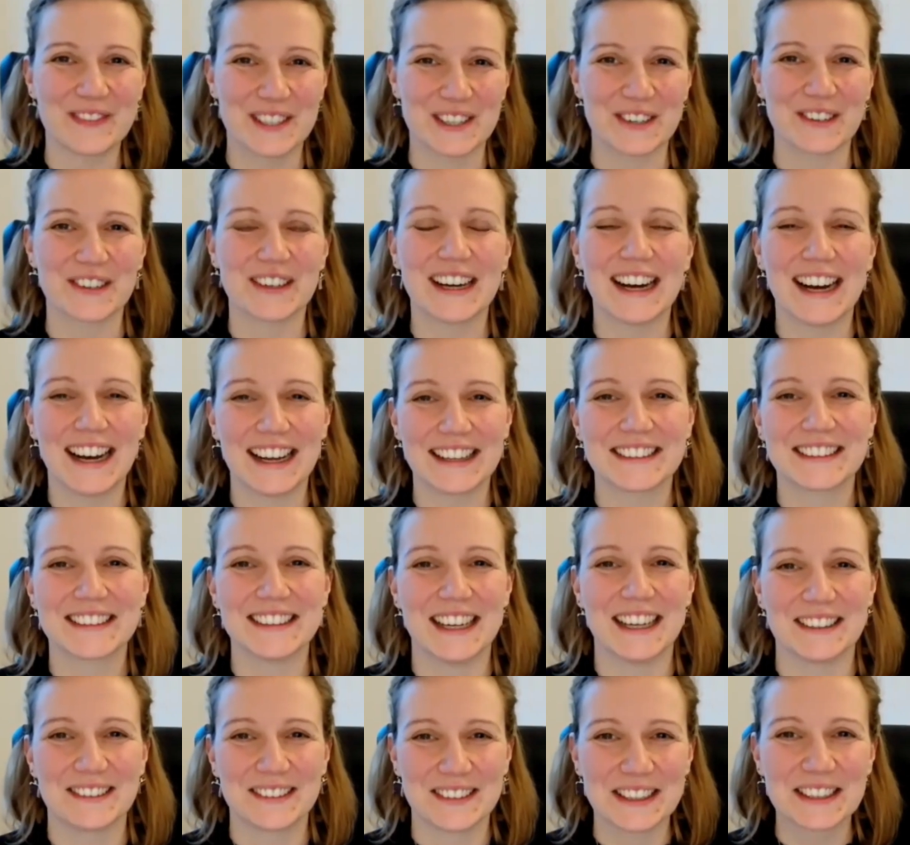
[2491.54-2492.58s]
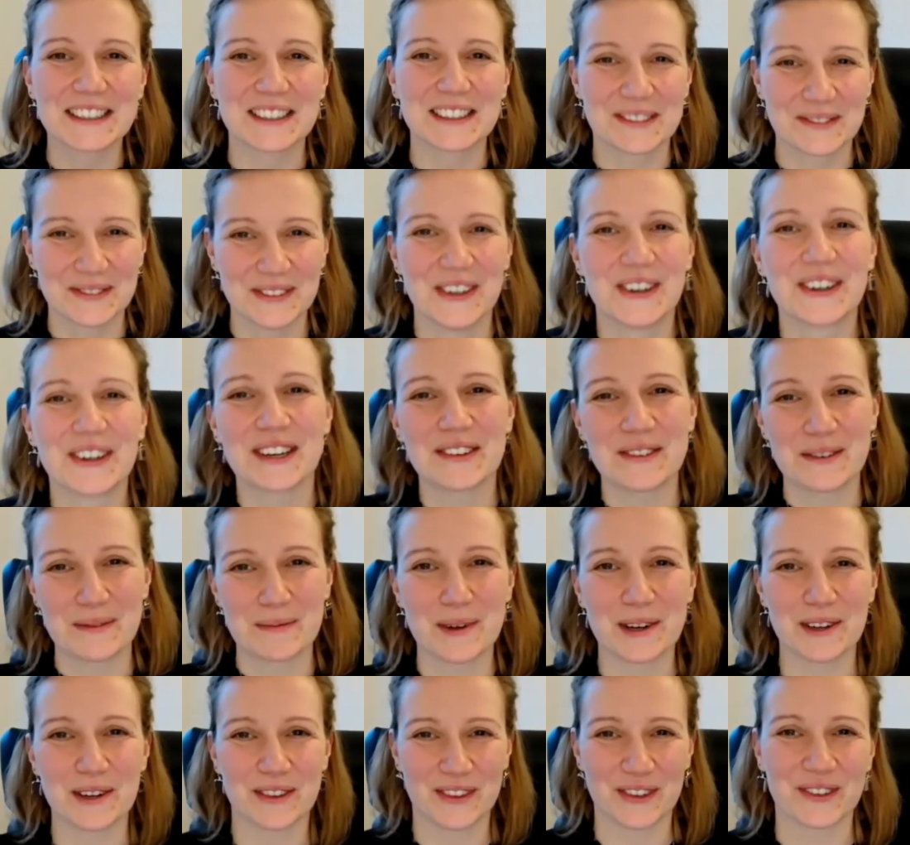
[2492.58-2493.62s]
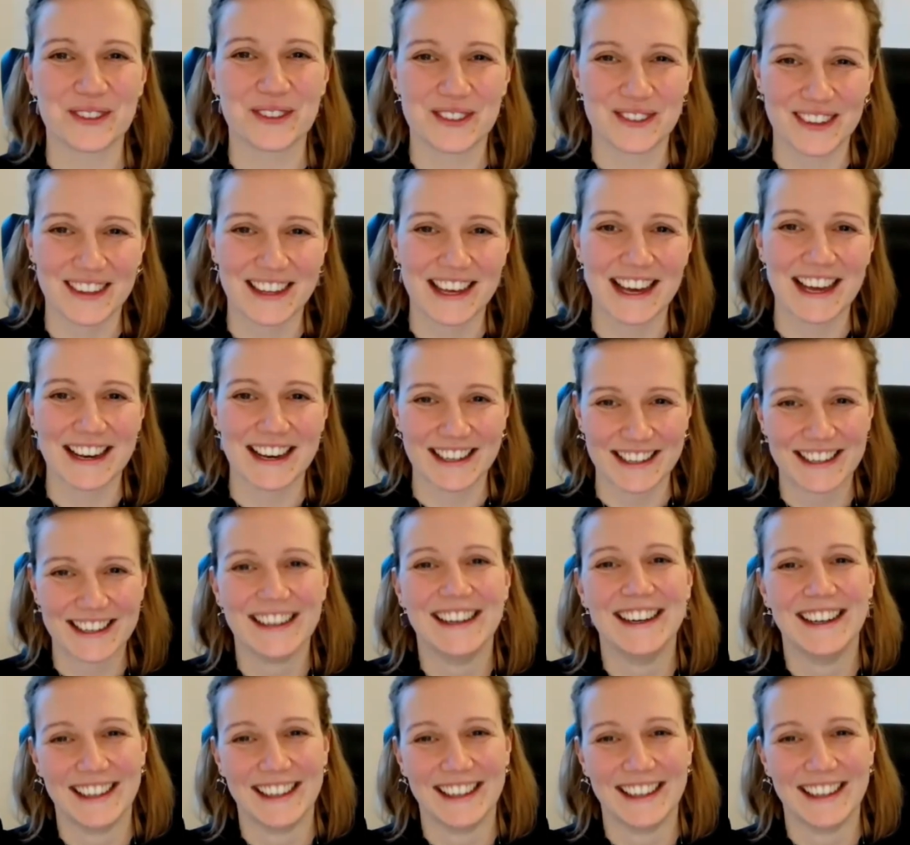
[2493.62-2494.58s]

So I think it's more give a bit of thought to the end.